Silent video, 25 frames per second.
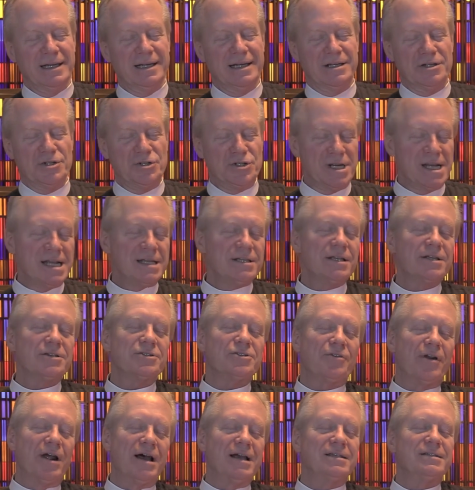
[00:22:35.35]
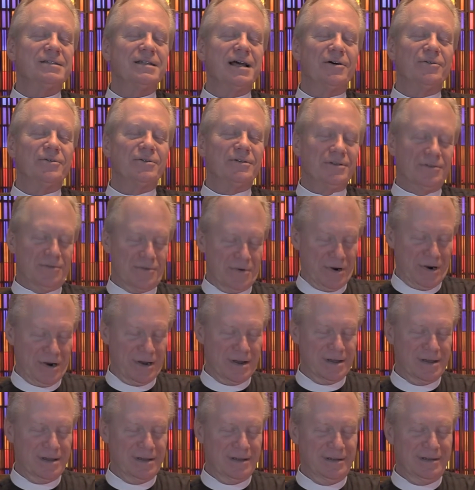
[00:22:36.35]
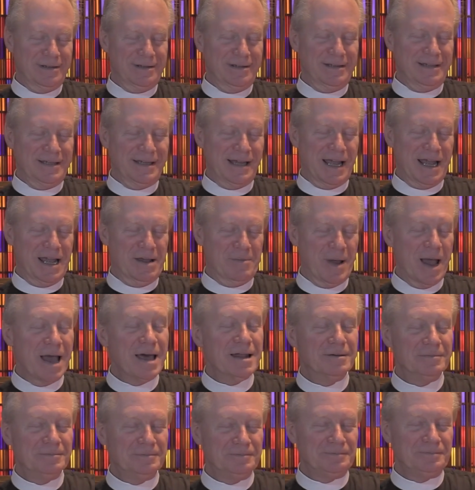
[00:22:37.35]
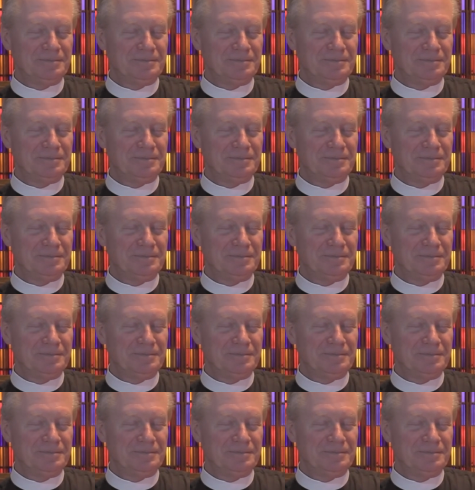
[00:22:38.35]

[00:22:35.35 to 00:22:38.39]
In Jesus Christ our Lord. Amen.